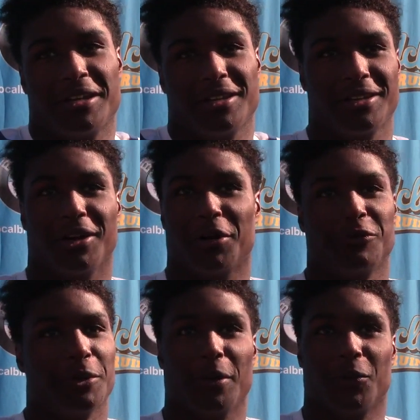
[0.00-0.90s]
you know,
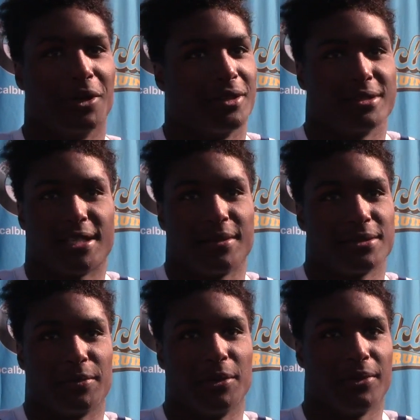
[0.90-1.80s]
hopefully be one of those types
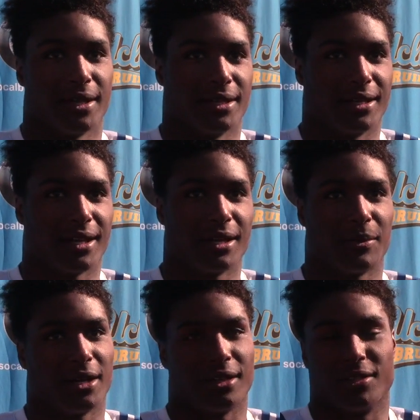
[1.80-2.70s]
of people that, that come
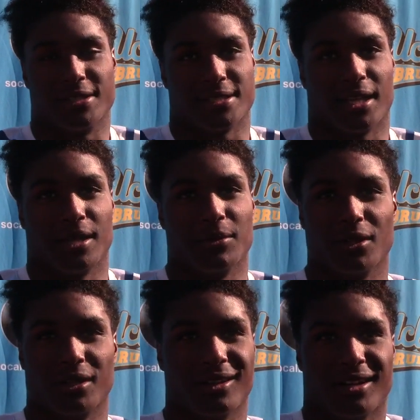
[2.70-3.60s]
out under his name.
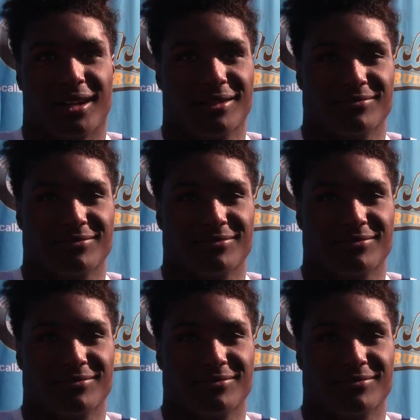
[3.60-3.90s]
You know.